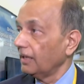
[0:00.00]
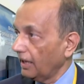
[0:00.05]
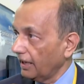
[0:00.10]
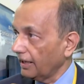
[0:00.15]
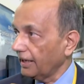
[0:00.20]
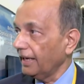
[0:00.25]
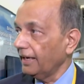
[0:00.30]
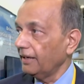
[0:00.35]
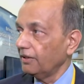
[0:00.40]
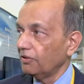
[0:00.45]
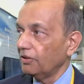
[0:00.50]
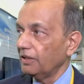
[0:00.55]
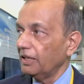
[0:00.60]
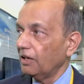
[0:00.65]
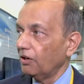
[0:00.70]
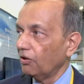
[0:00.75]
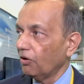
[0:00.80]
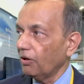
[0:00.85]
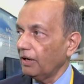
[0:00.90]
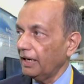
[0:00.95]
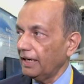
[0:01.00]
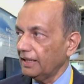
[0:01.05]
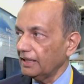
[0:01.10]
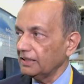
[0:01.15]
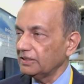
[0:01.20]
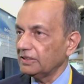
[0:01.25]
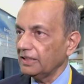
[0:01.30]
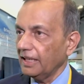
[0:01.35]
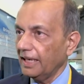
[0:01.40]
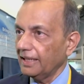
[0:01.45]
Again, you need low
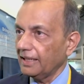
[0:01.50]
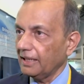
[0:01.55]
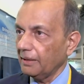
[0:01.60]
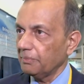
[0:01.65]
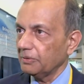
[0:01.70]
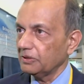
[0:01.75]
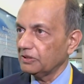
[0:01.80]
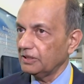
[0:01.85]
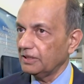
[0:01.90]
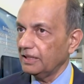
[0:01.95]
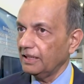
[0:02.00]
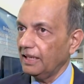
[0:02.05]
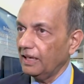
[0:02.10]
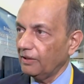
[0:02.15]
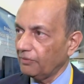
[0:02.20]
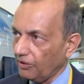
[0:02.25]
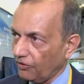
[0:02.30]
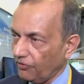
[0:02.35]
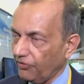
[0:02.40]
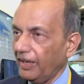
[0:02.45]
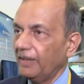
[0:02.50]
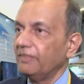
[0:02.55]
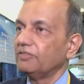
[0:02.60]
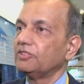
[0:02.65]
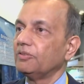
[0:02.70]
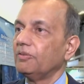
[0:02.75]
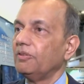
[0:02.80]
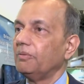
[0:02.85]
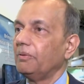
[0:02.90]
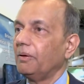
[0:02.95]
latency, high capacity network.
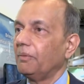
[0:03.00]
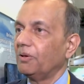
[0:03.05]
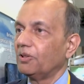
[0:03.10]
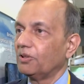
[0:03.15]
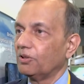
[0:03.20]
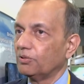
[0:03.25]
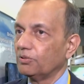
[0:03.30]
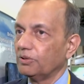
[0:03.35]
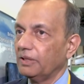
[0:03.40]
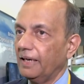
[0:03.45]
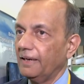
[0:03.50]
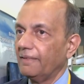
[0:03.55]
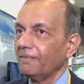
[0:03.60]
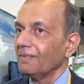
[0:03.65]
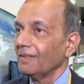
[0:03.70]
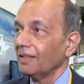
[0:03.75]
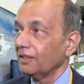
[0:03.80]
5G will be able to do that.